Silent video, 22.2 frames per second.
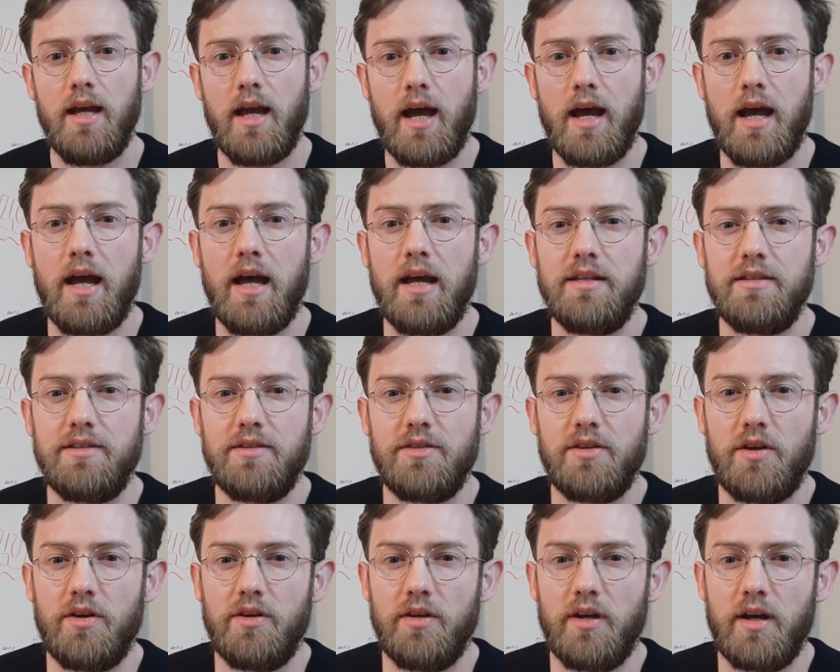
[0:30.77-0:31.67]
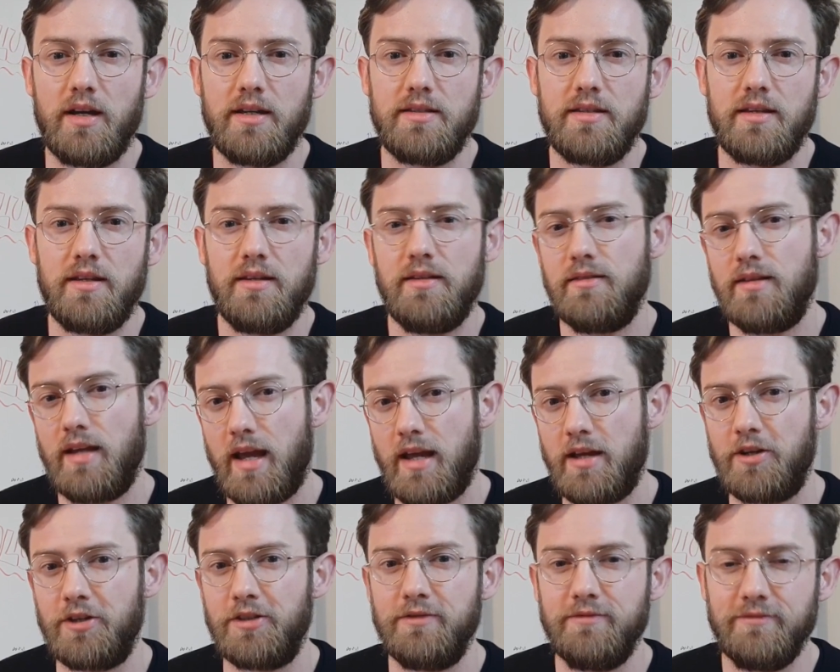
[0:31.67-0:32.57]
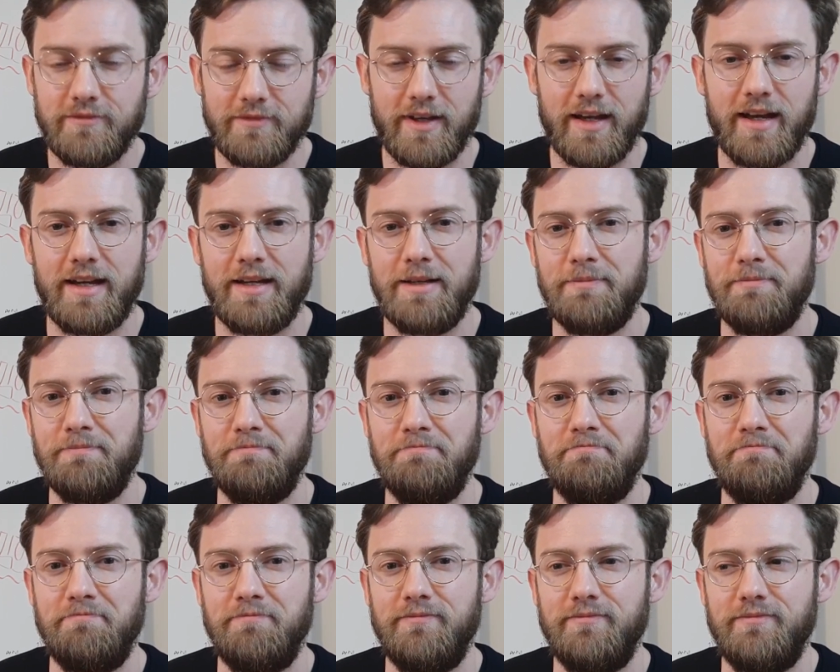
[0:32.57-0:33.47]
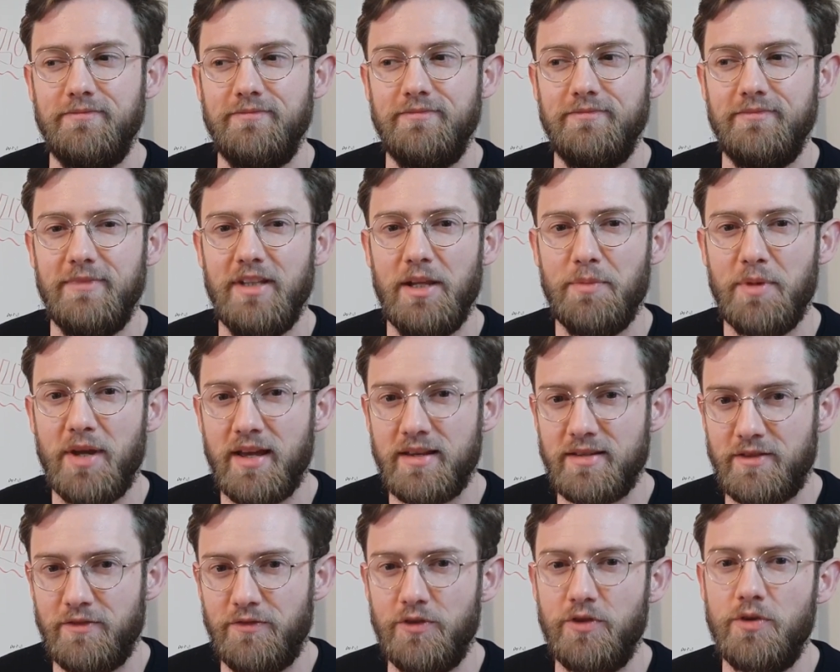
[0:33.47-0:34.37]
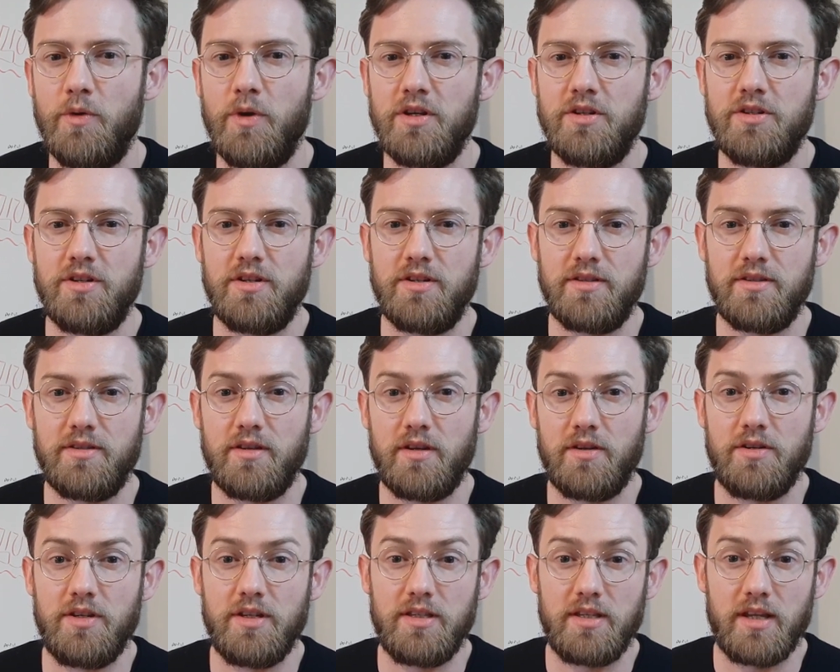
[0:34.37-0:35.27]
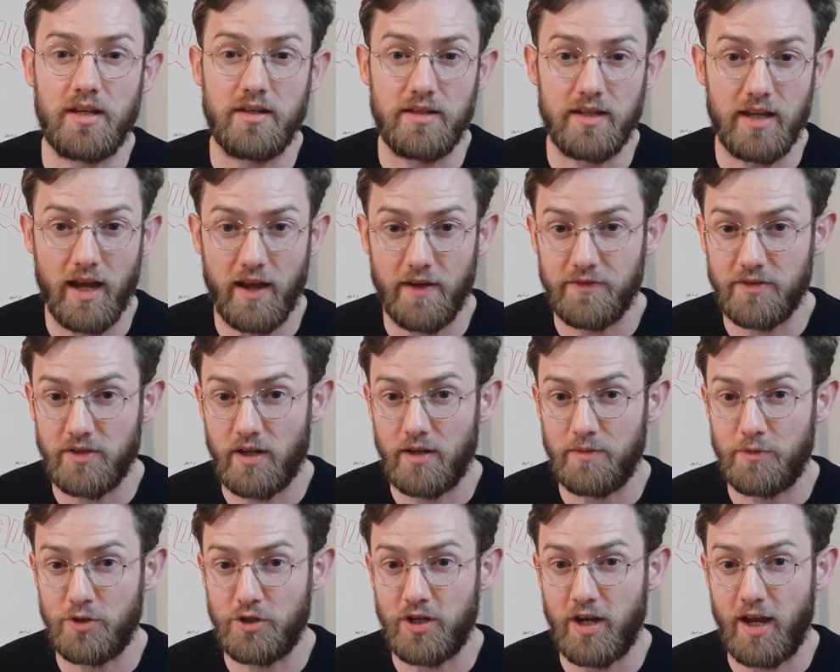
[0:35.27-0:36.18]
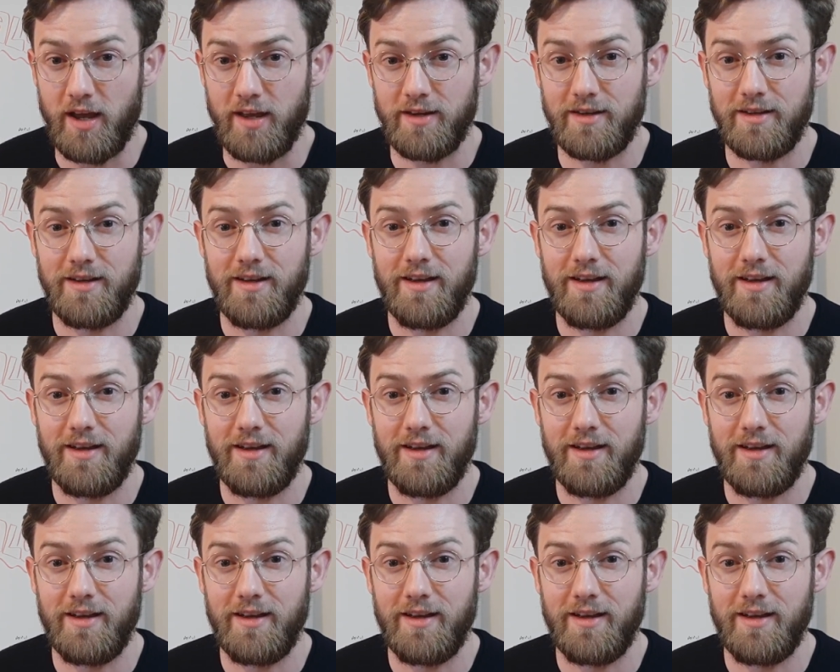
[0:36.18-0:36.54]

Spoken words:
And so I said, hang on, let me ask a few questions. So she said, do you have time to chat?